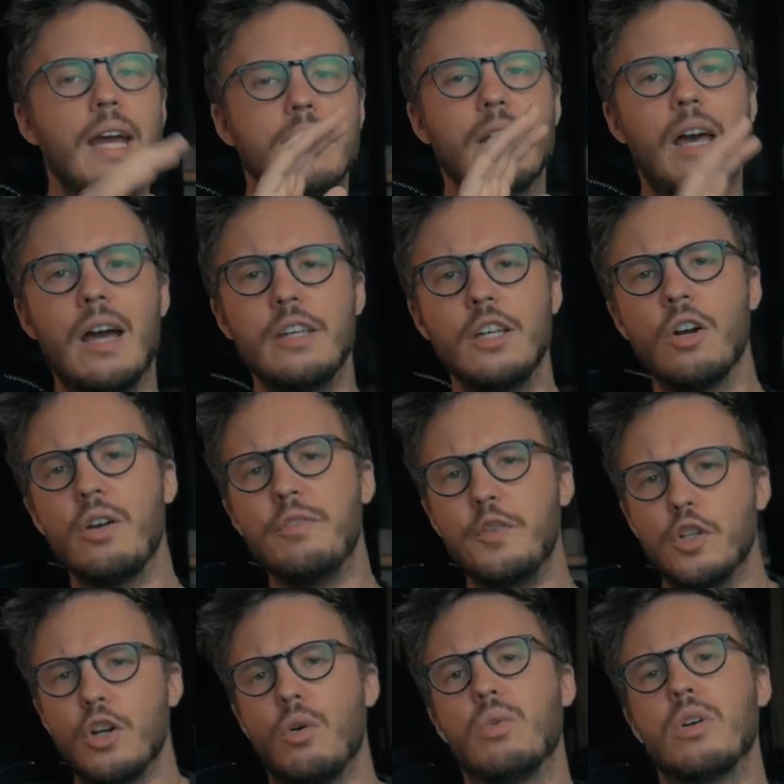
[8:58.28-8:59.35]
And, uh, you know, if
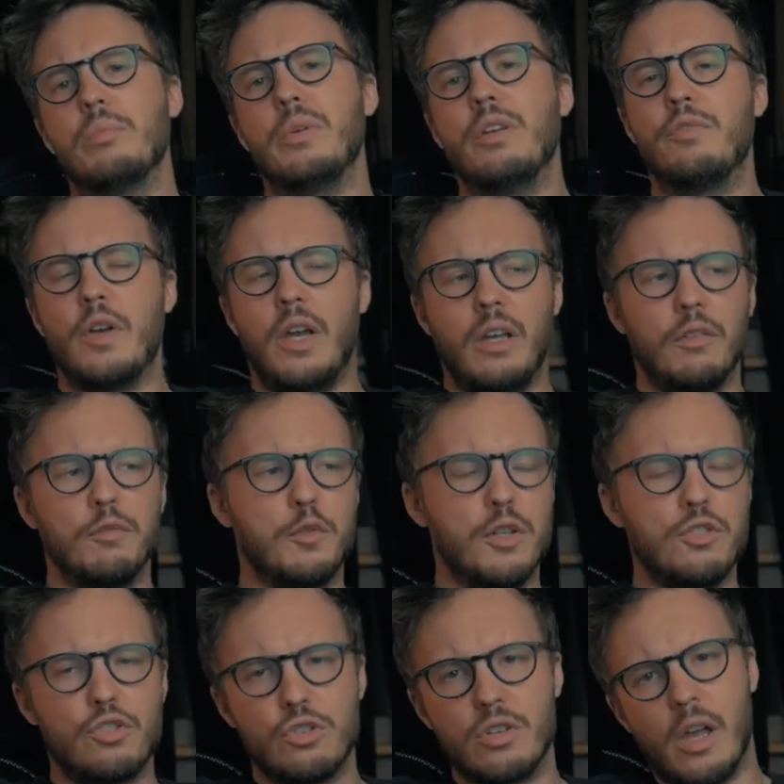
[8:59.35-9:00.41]
you don't want to be a fake
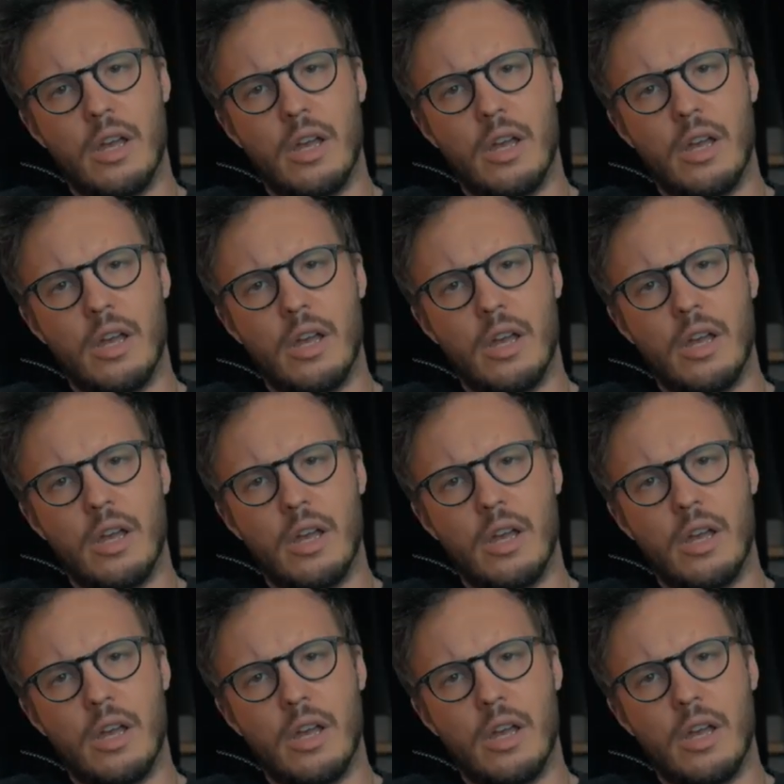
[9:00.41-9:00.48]
influencer,